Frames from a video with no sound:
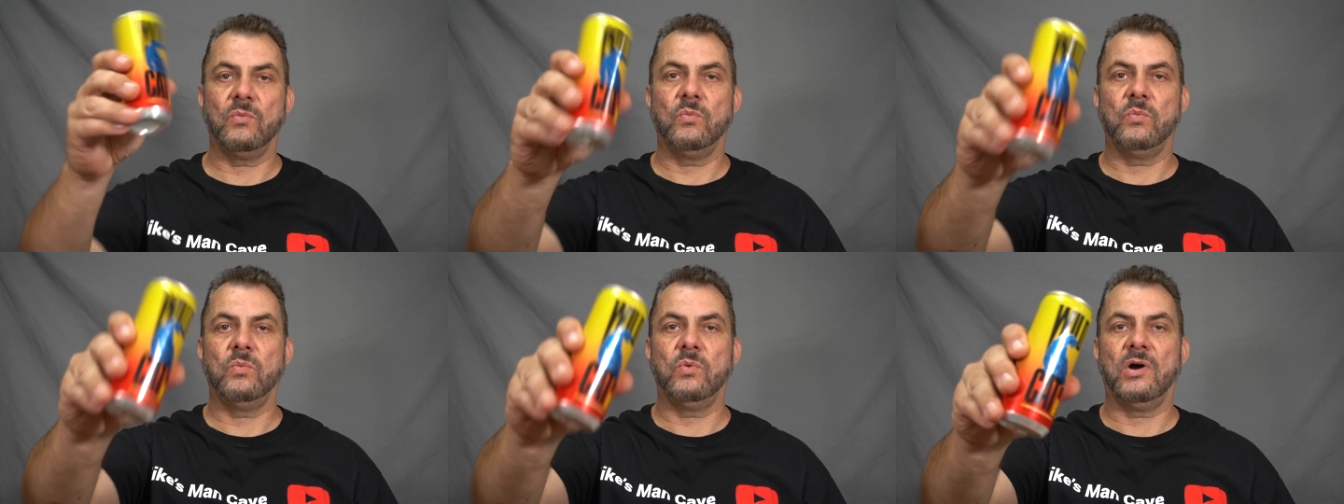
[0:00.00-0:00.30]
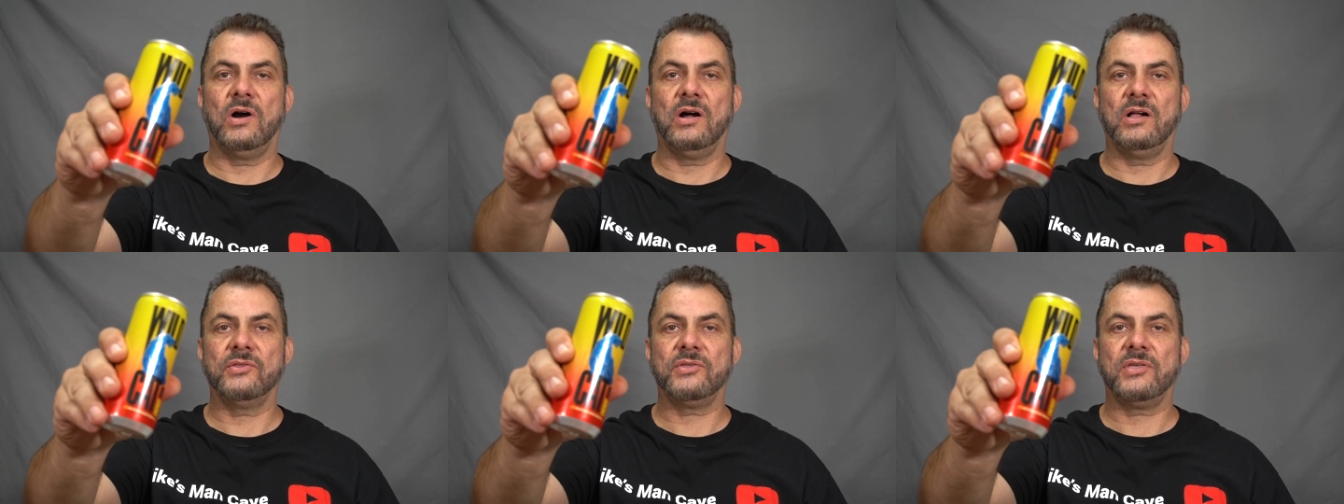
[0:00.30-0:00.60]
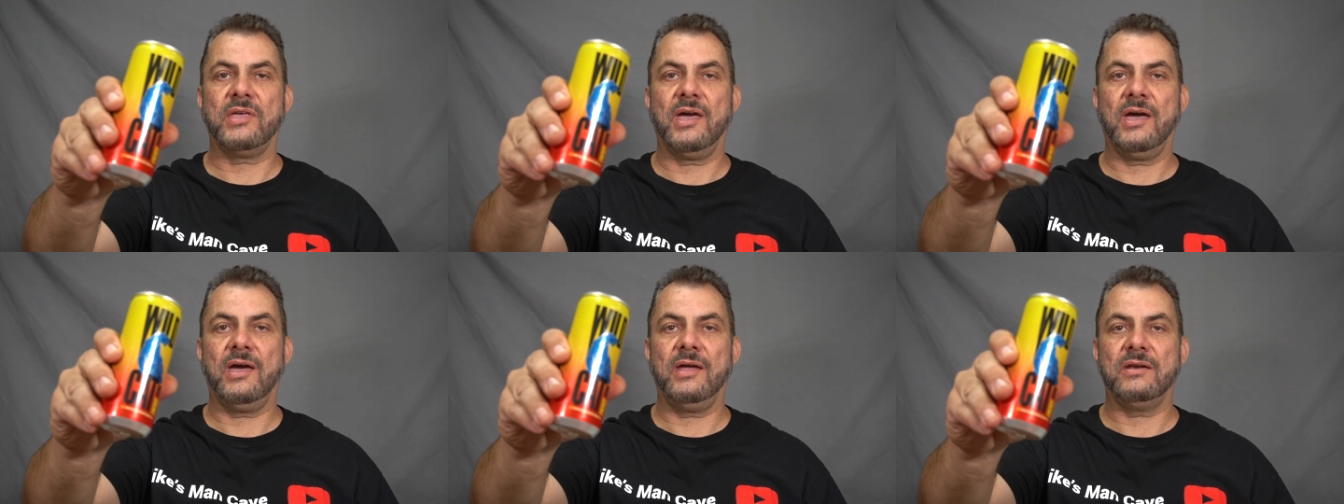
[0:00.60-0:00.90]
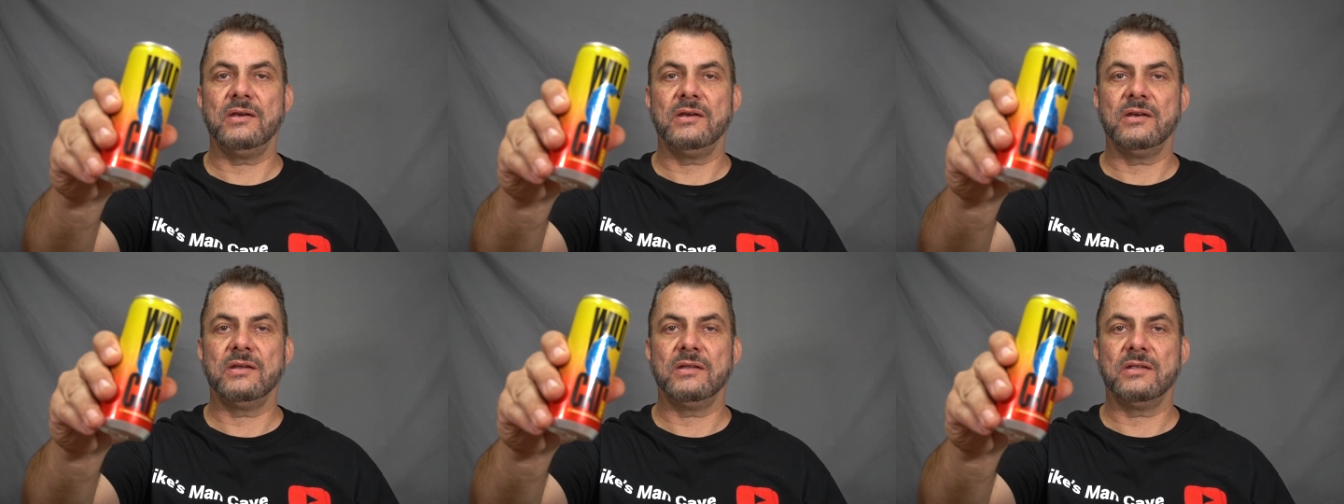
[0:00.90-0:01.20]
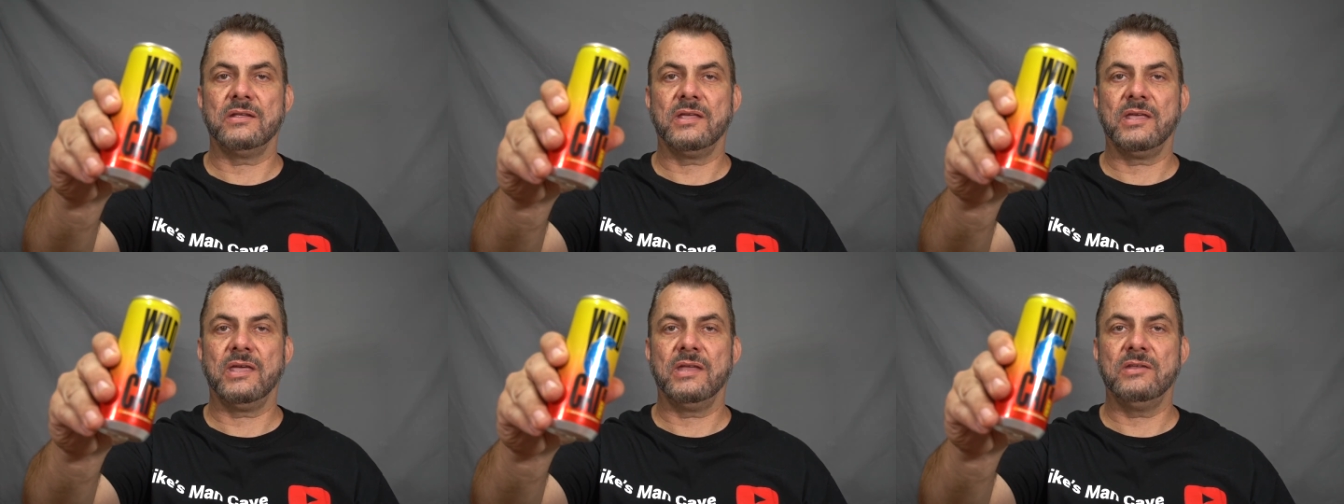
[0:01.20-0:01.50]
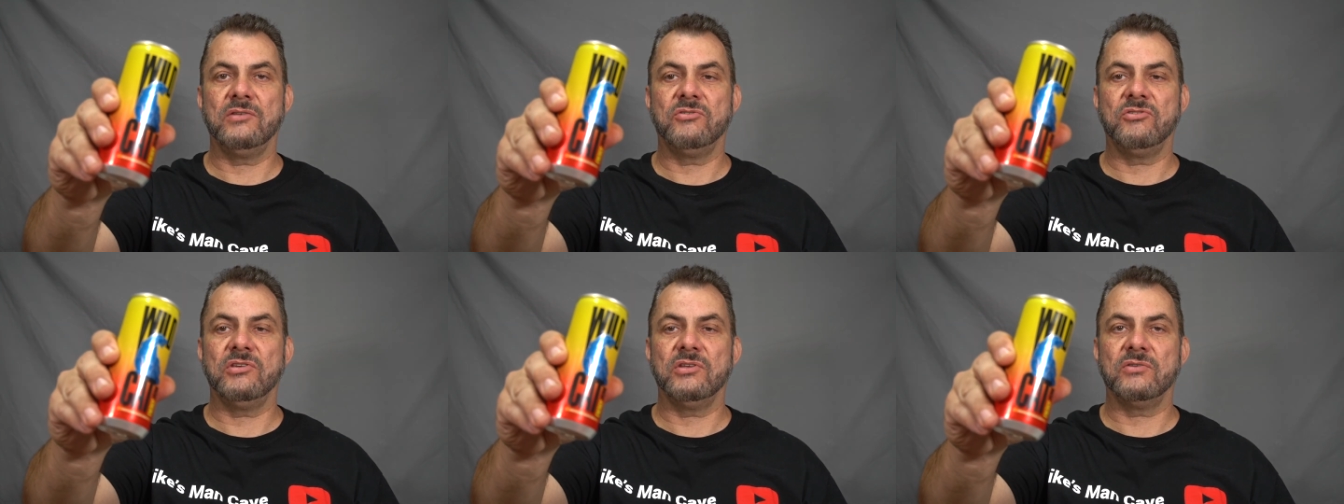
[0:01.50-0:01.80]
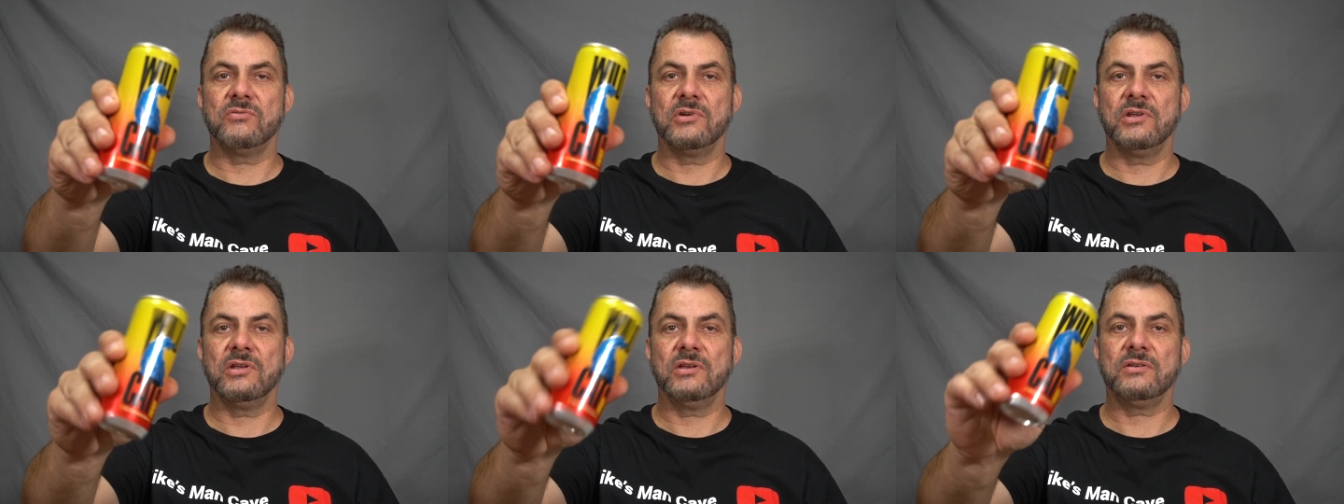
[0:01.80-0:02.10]
Wildcat energy
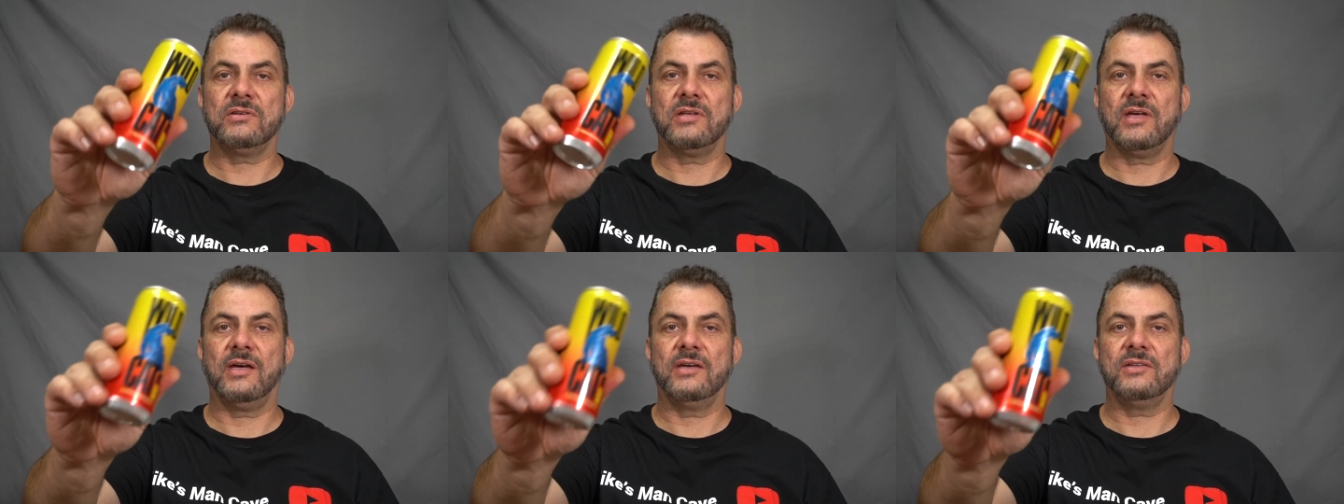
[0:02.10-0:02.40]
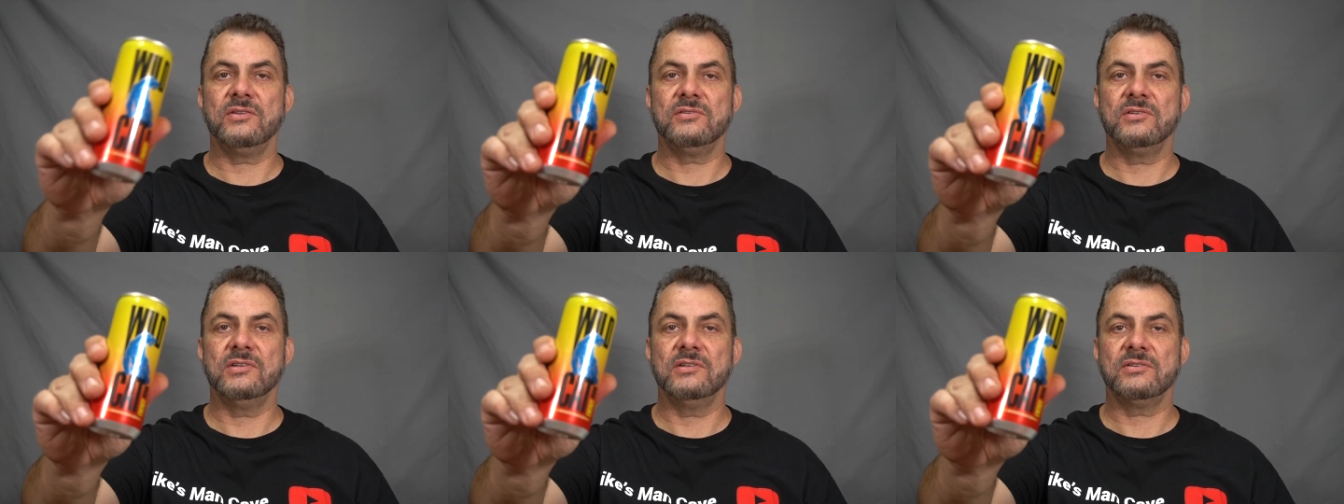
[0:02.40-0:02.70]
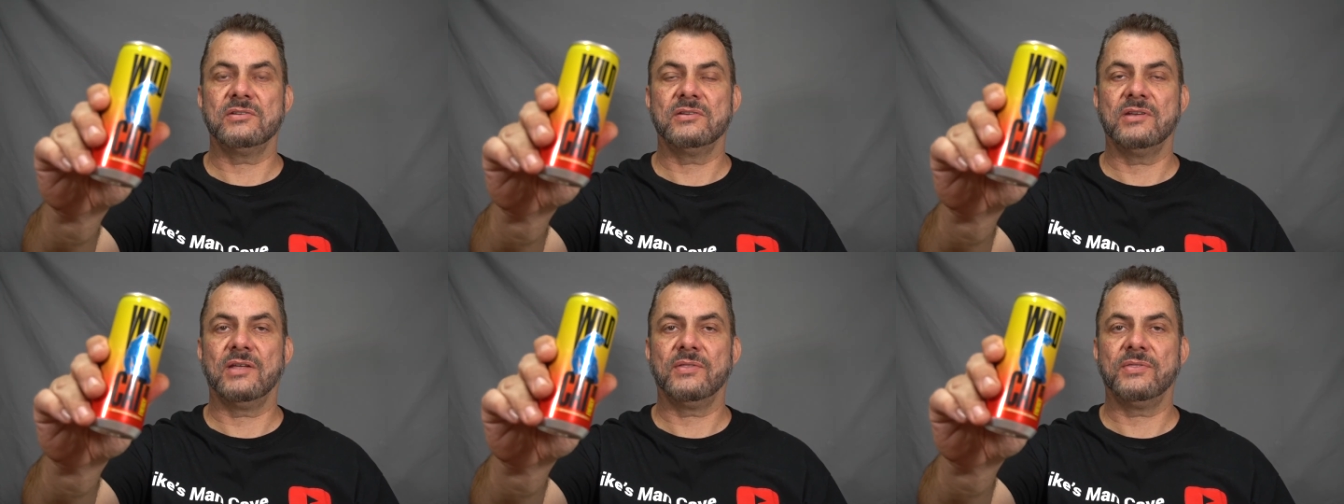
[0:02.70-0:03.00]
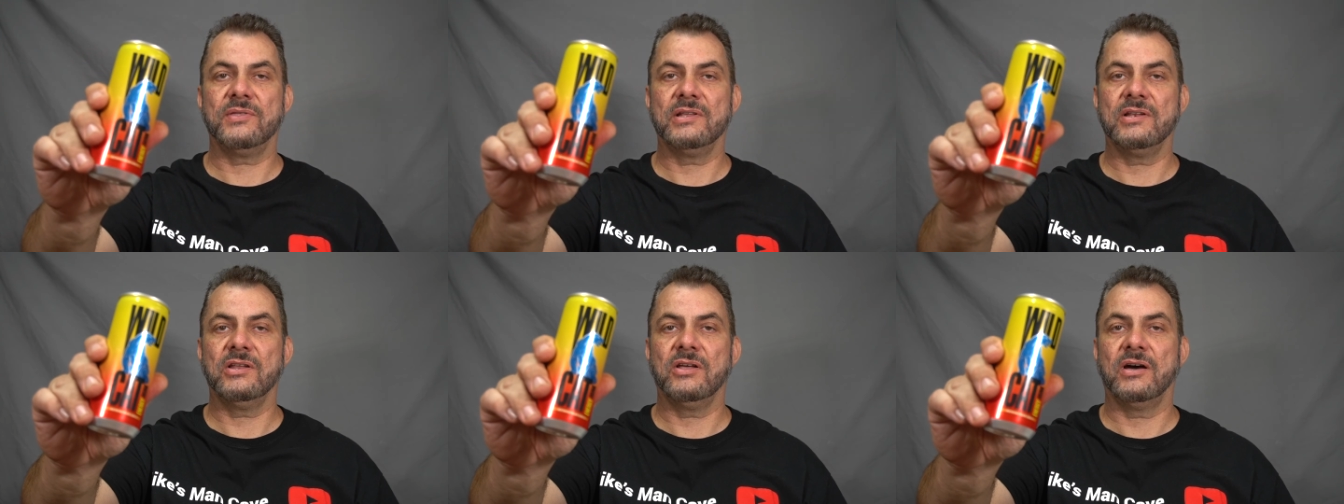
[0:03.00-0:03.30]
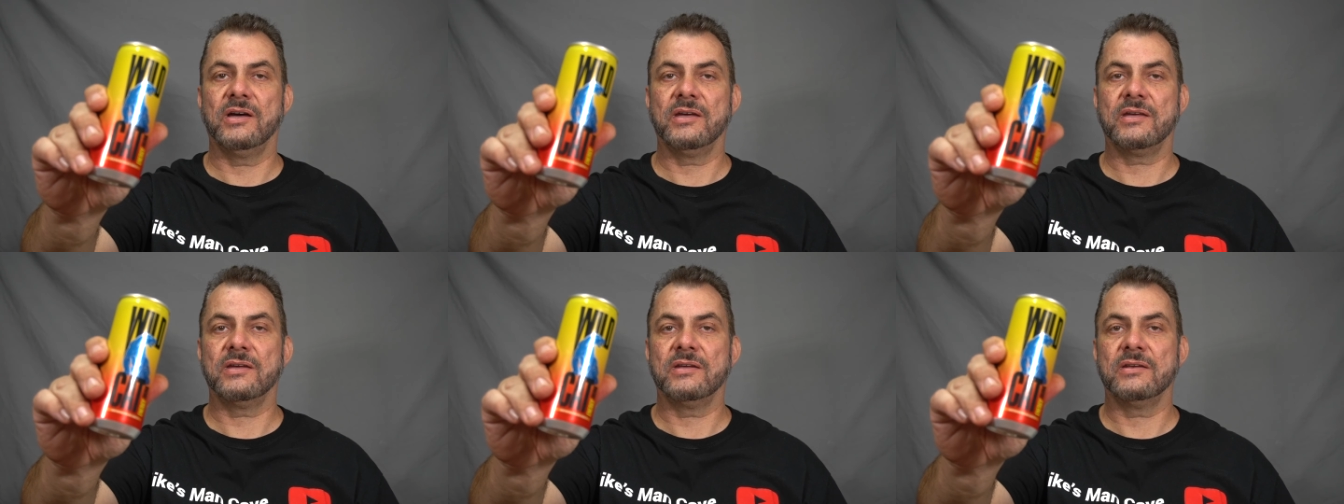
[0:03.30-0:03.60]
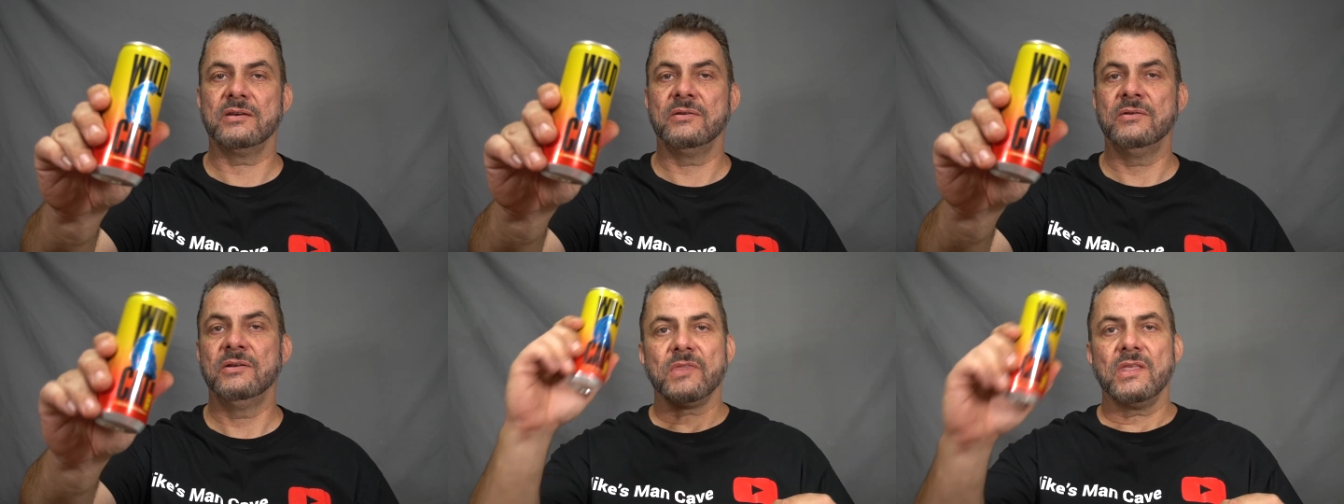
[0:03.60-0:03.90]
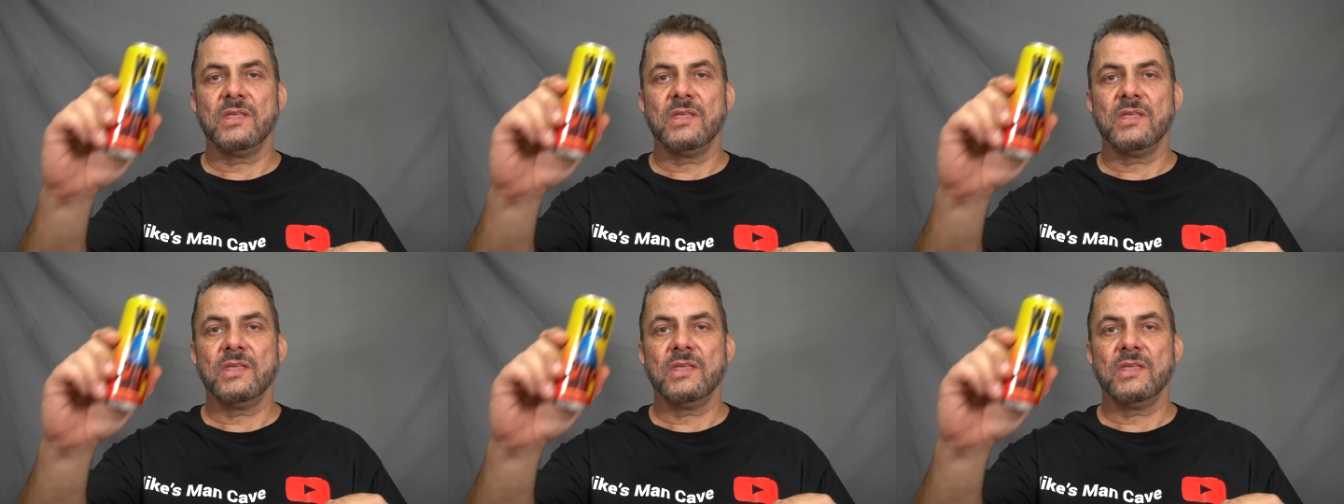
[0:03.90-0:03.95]
drink tastes just nothing like it.